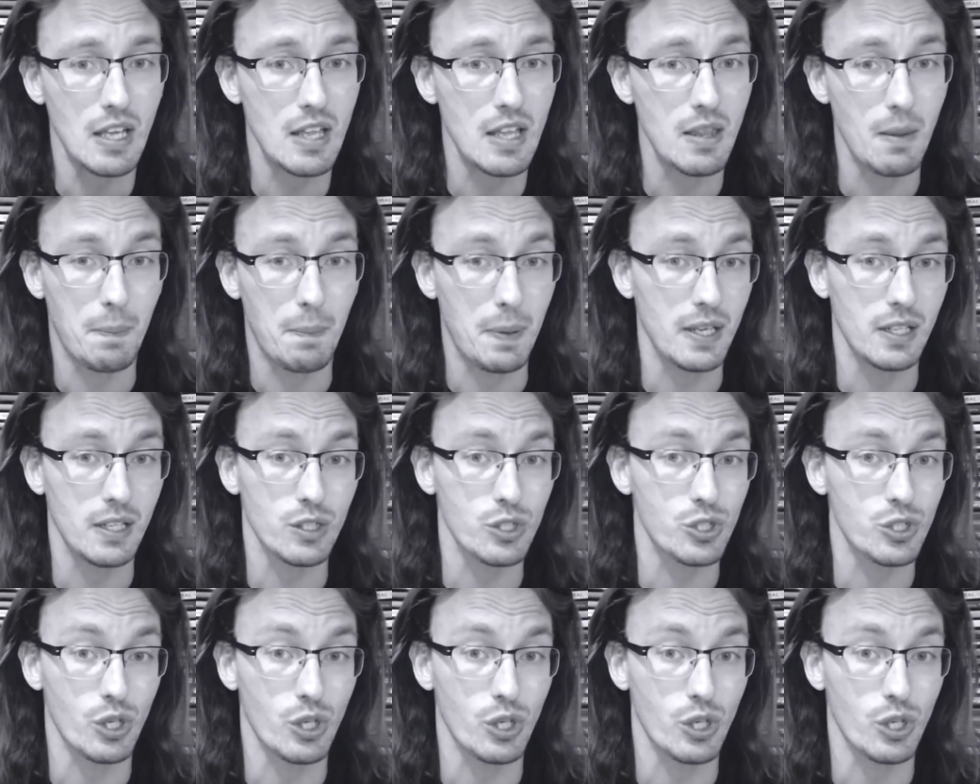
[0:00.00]
Peter
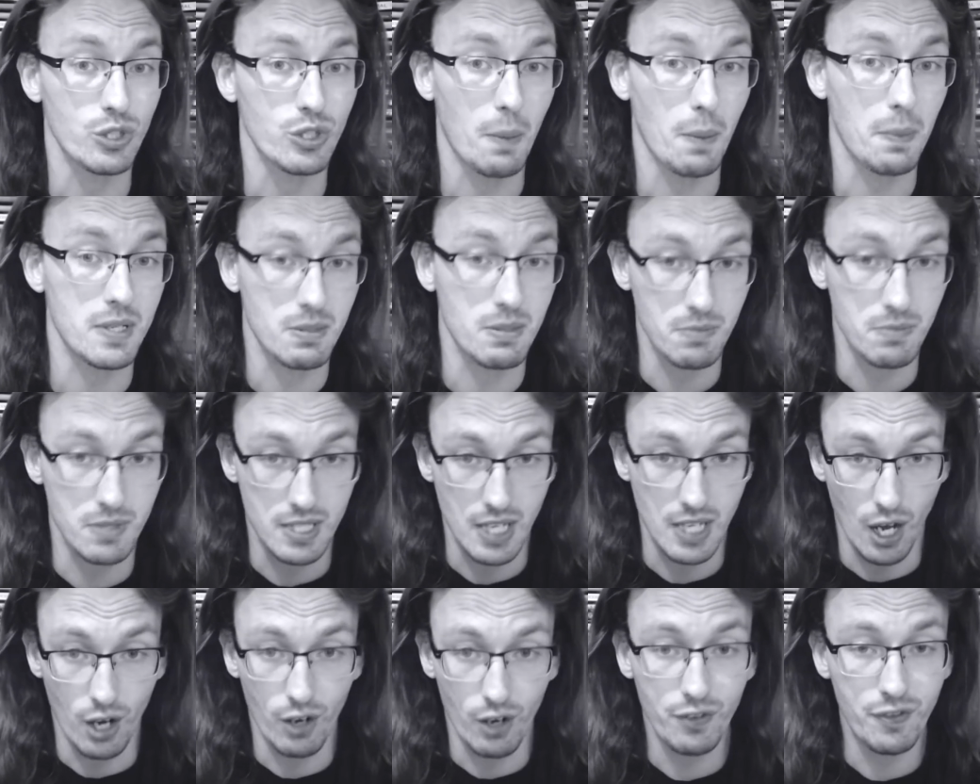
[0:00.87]
shows up as
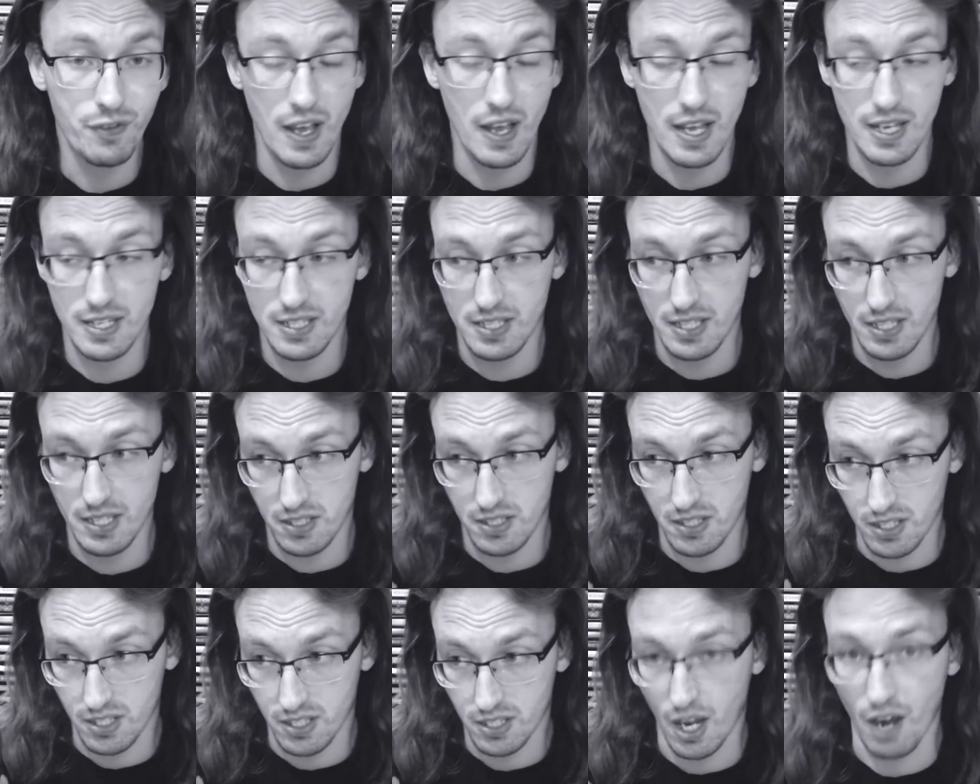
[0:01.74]
himself as this
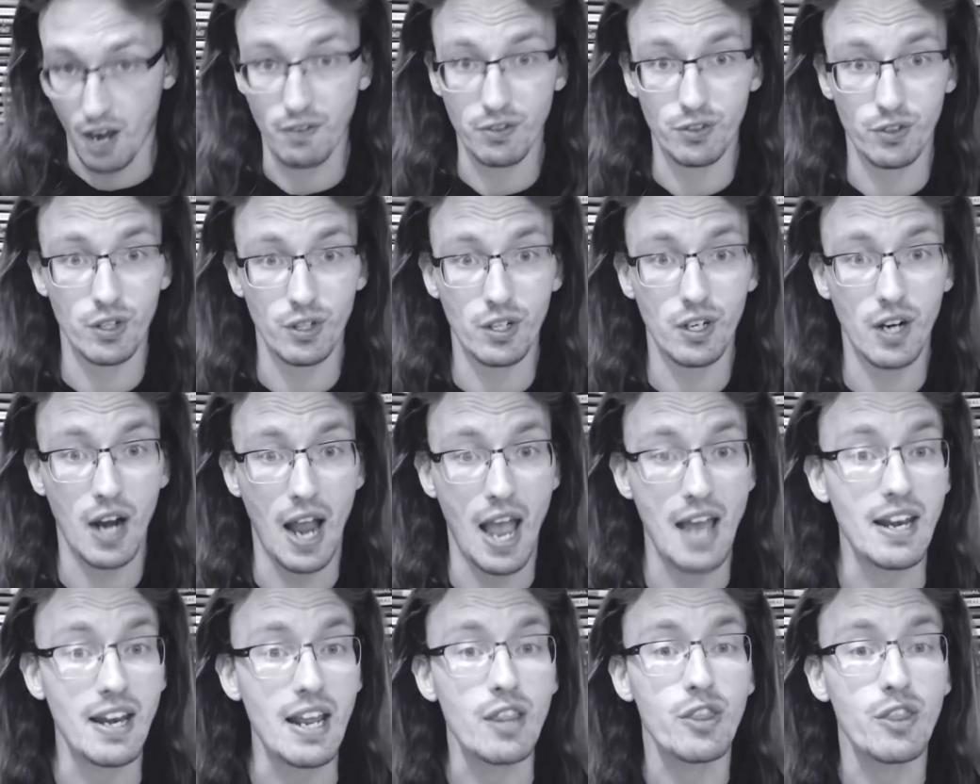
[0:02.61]
discoverer
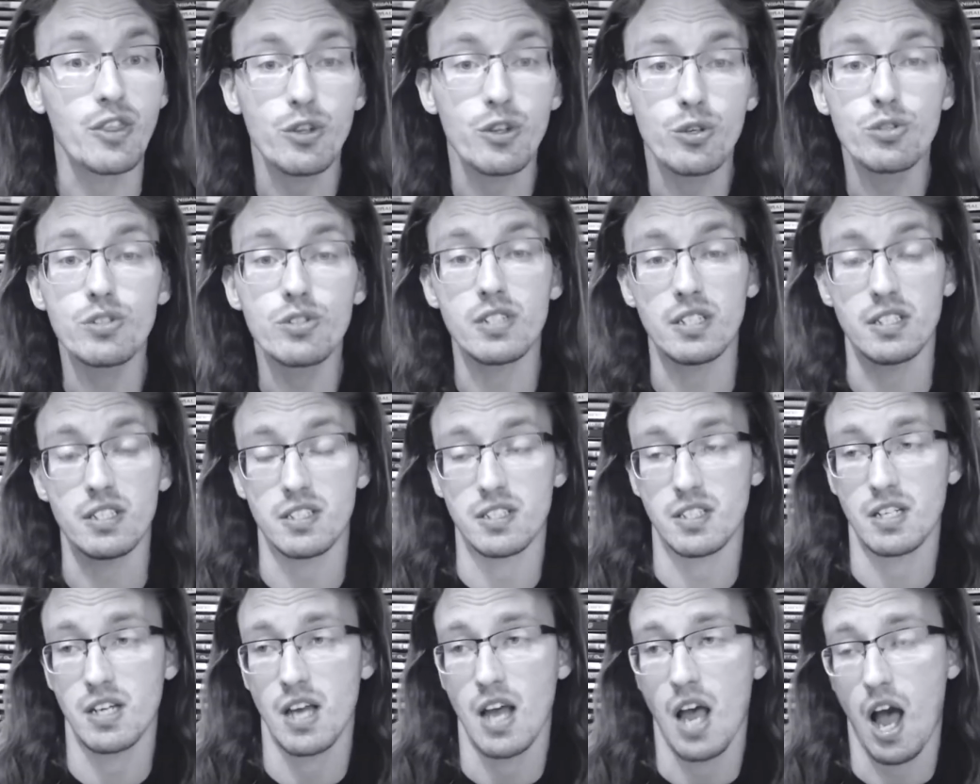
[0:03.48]
and
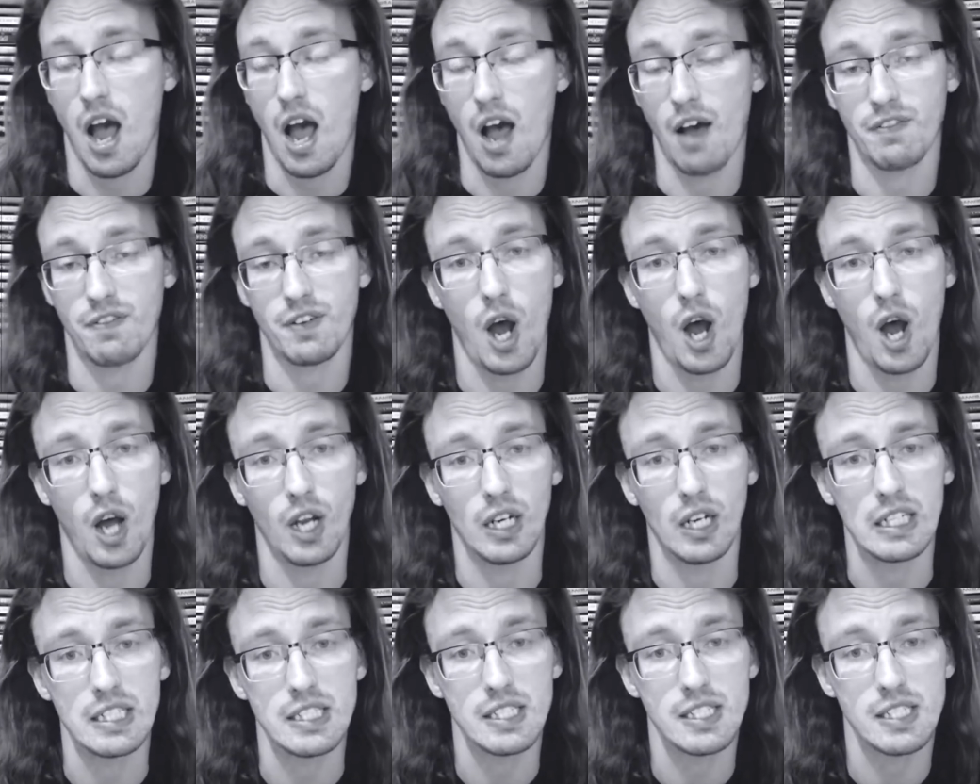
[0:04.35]
enthusiast of
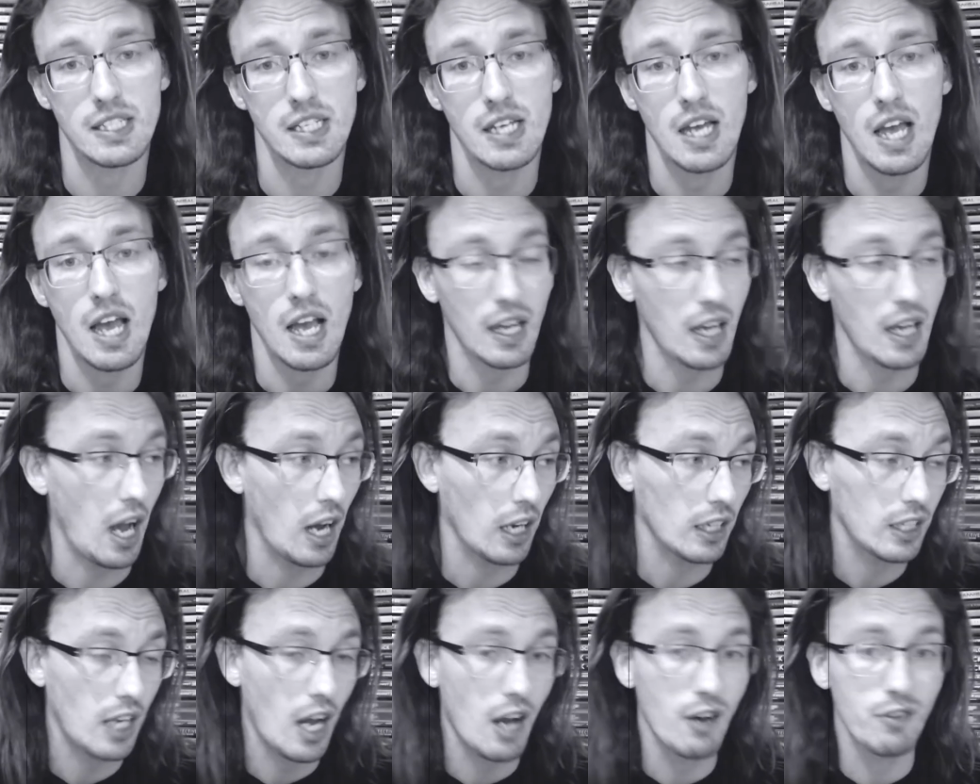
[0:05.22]
Colin's,
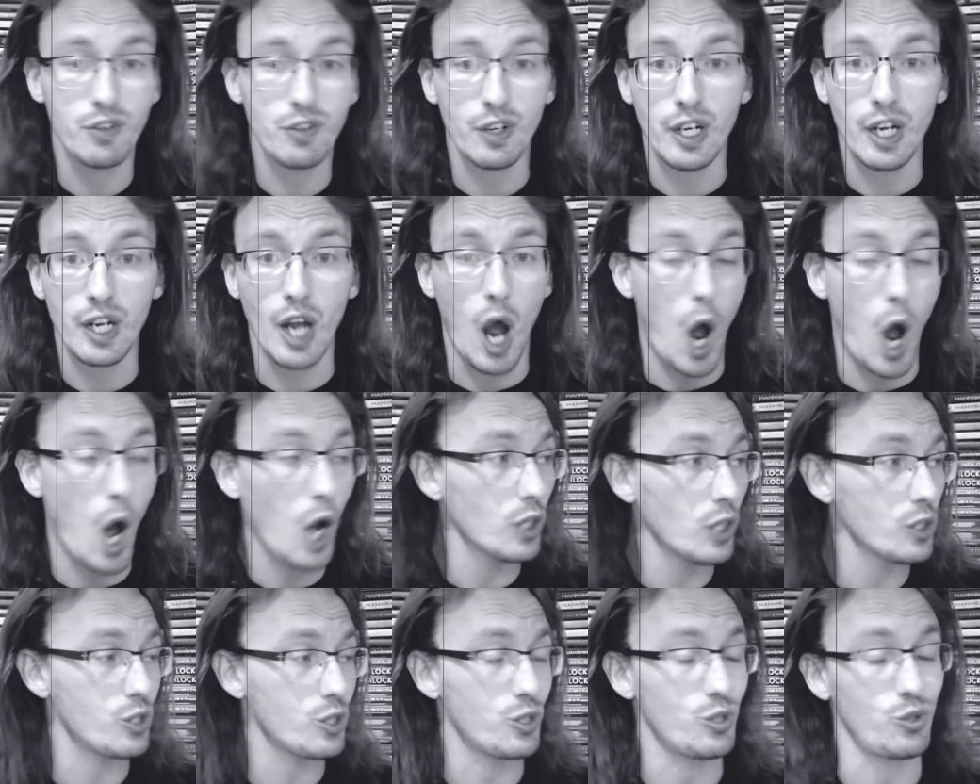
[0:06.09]
uncovering all
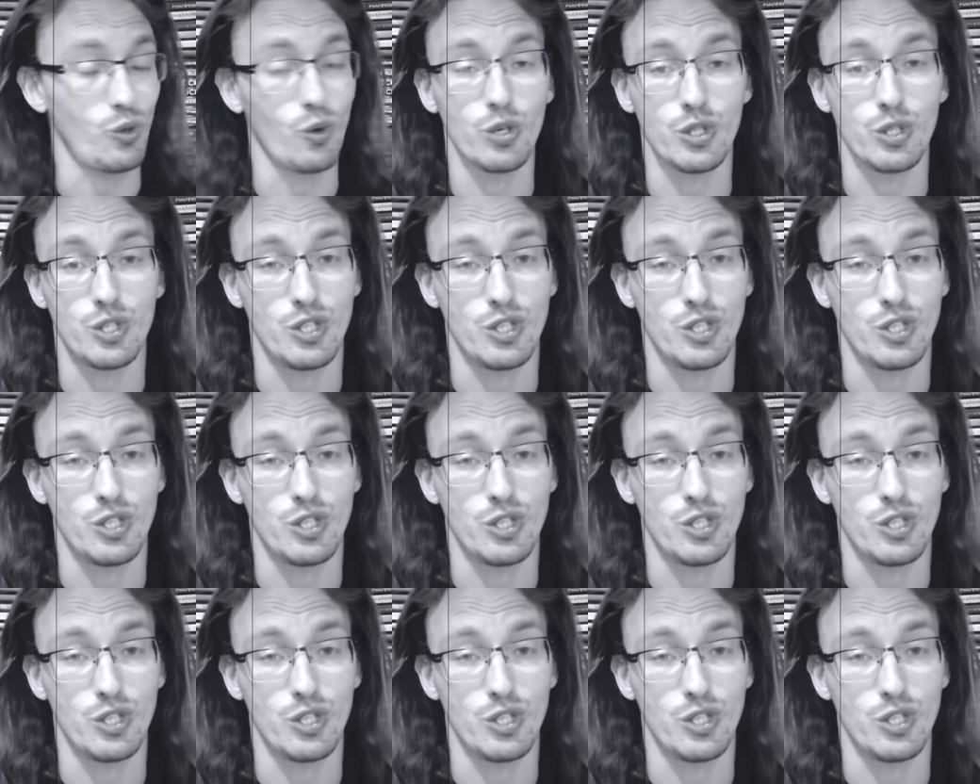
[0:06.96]
sorts